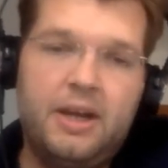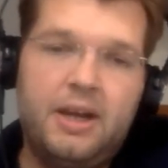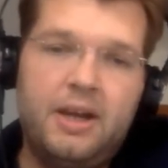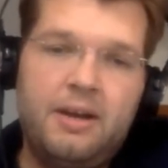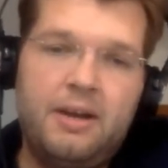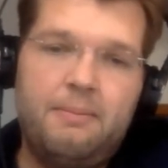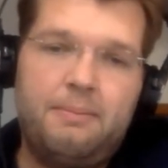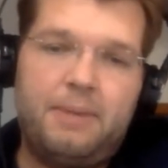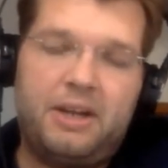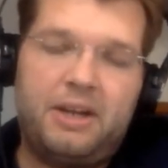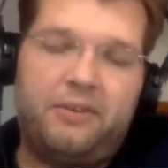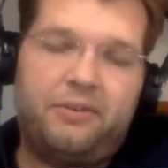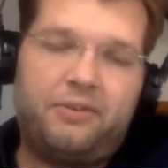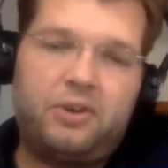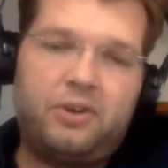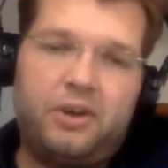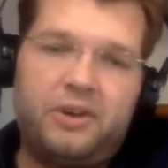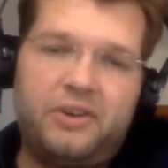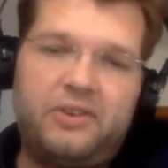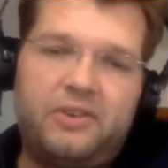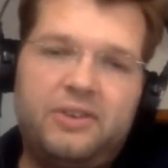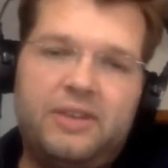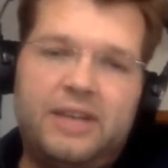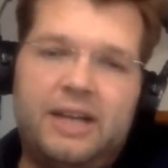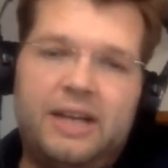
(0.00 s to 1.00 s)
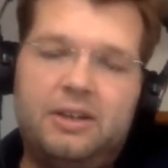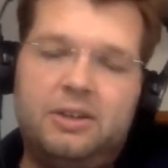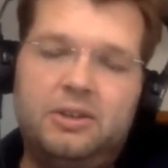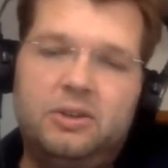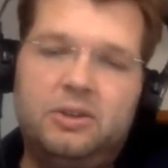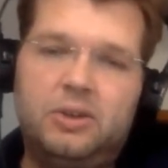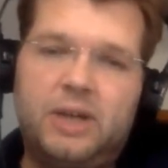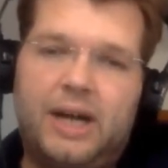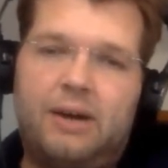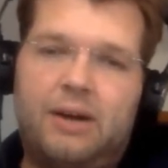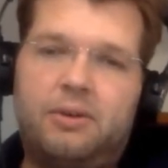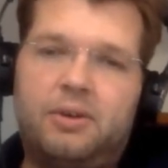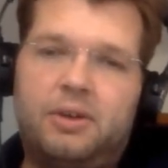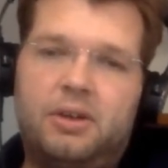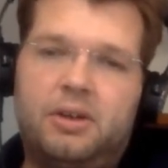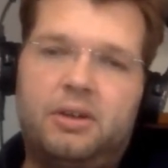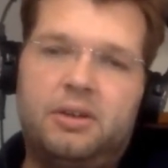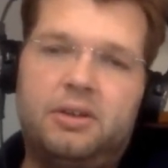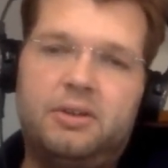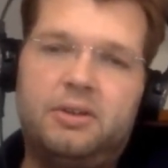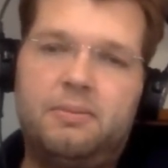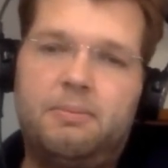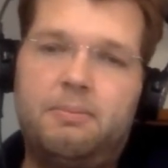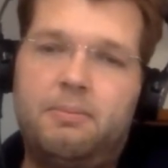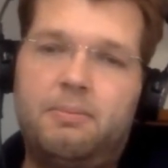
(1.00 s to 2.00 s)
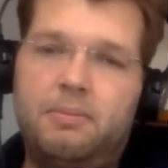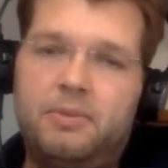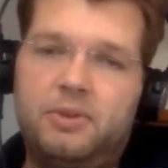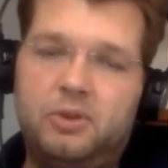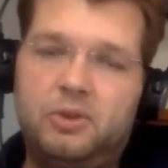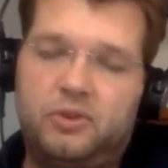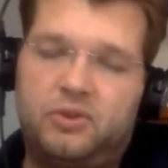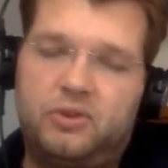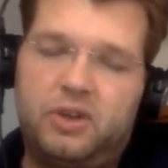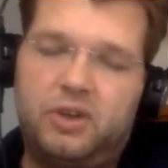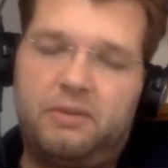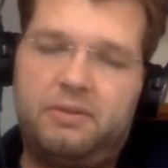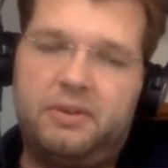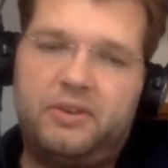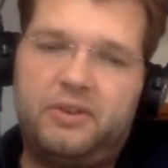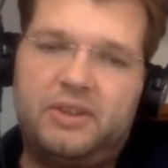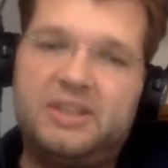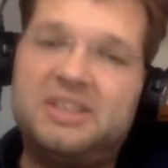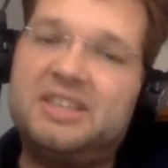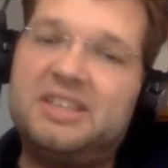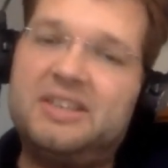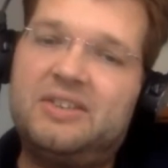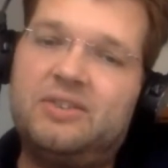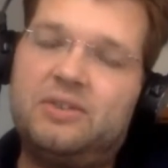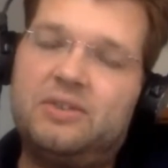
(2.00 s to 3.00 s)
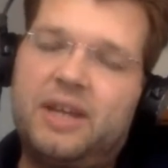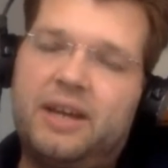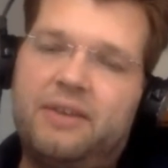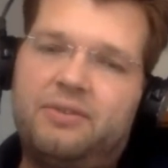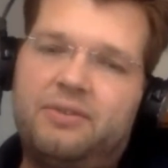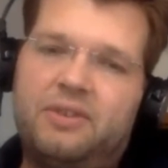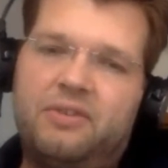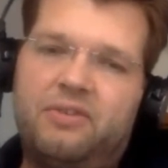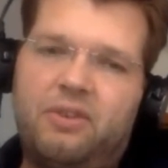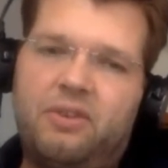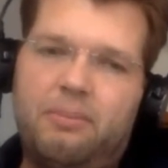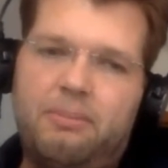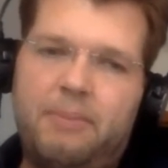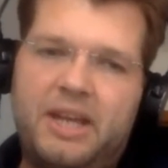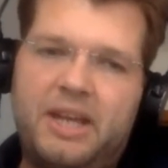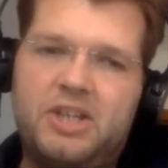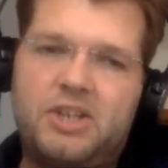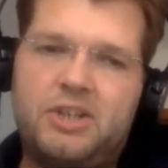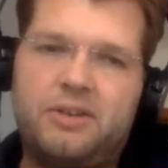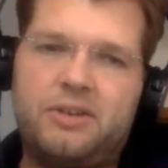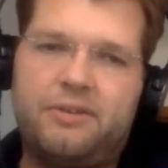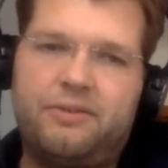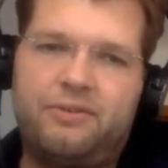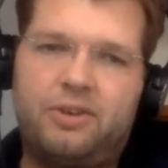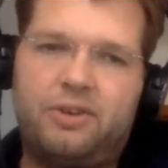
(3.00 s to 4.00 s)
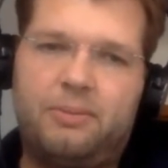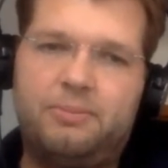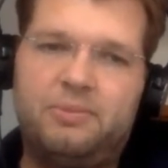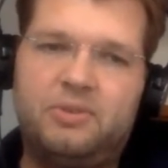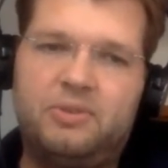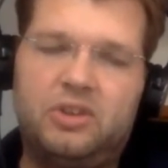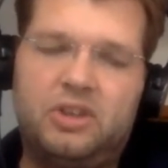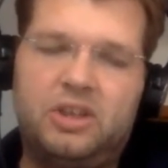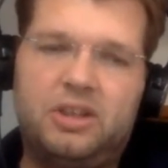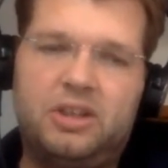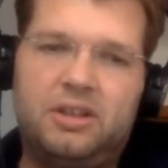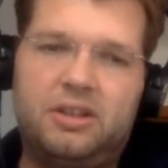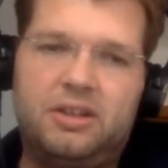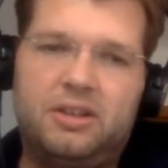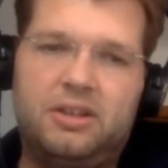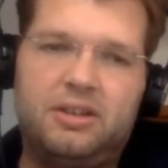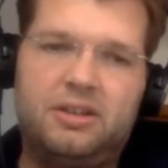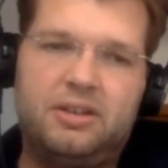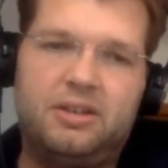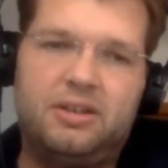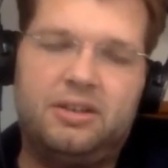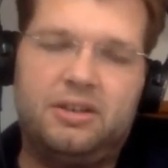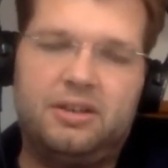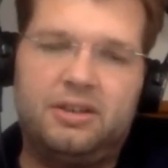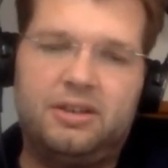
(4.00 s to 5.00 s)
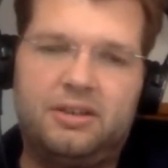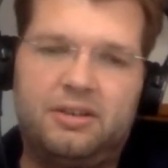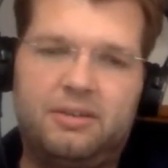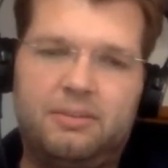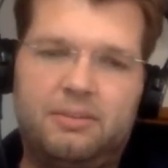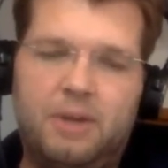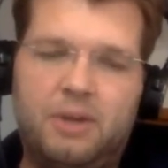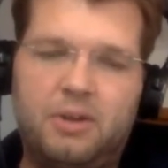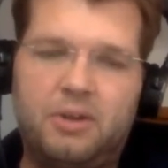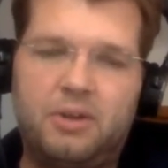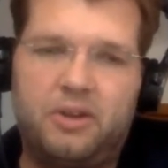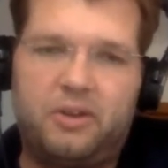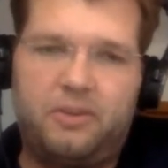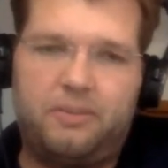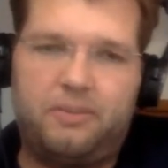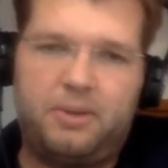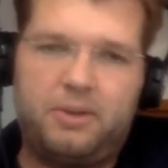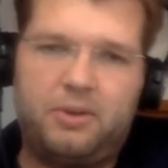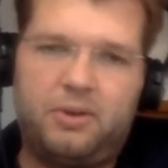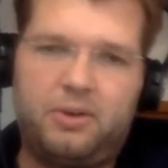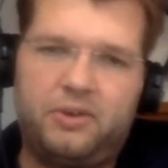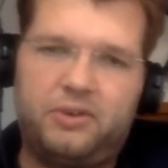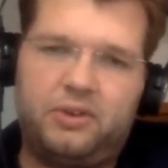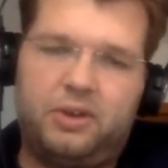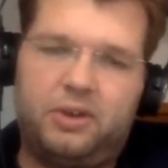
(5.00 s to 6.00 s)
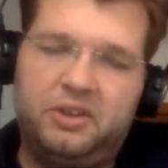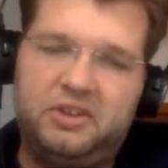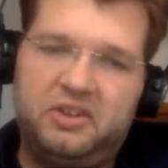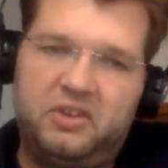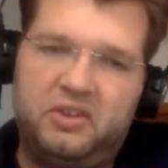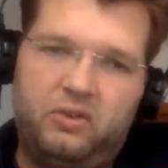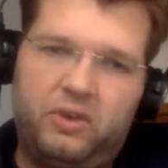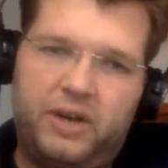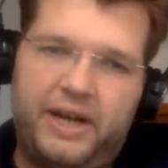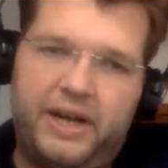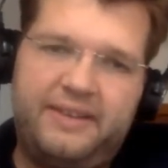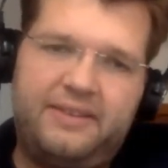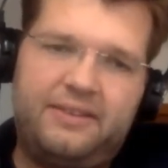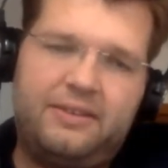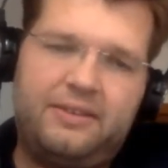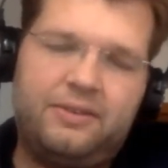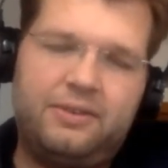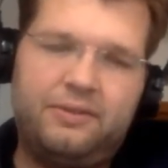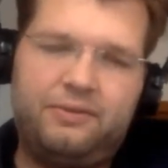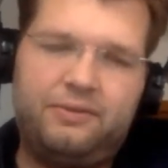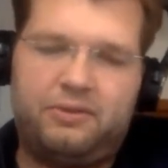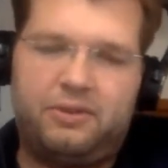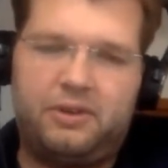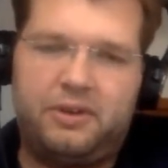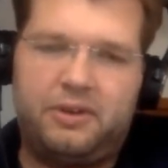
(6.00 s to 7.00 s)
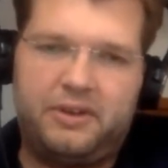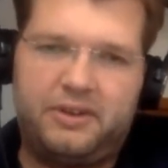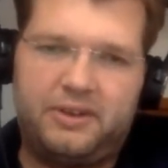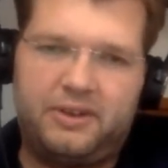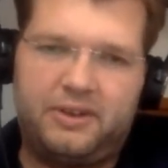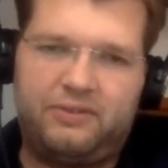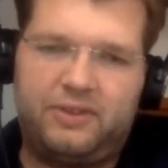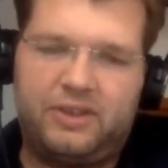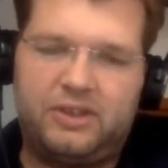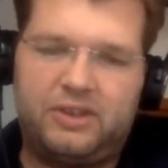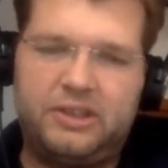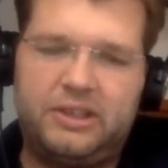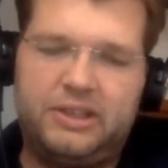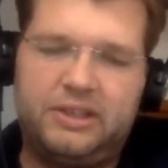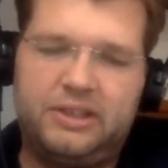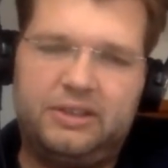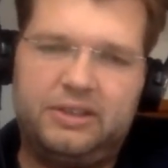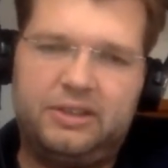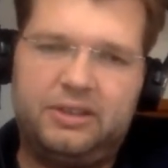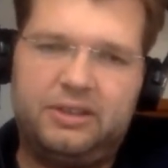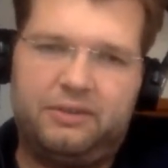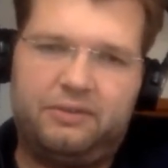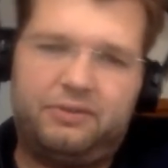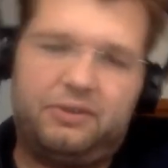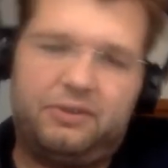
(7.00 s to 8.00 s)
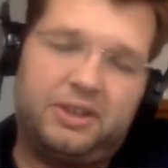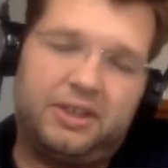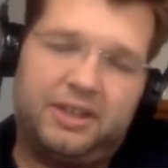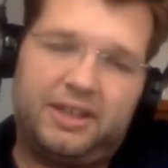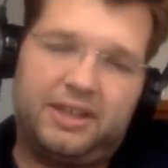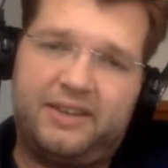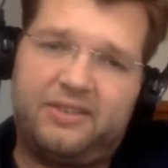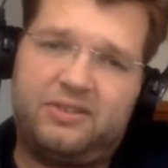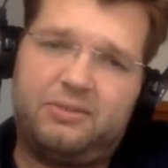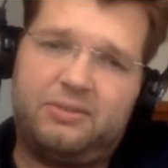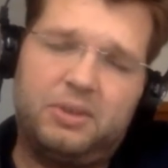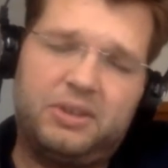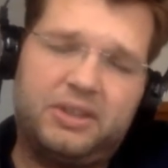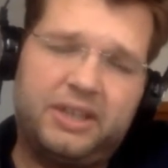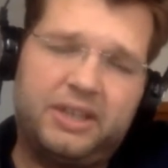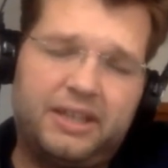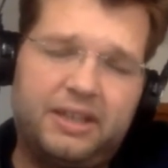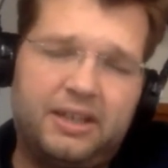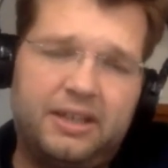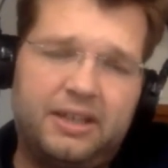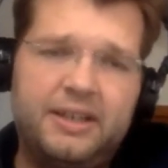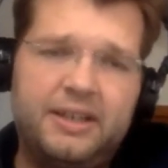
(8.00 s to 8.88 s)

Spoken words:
But of course, now our new service, it needs to have the information from the monolith, because all the writes for this functionality or for the customer data,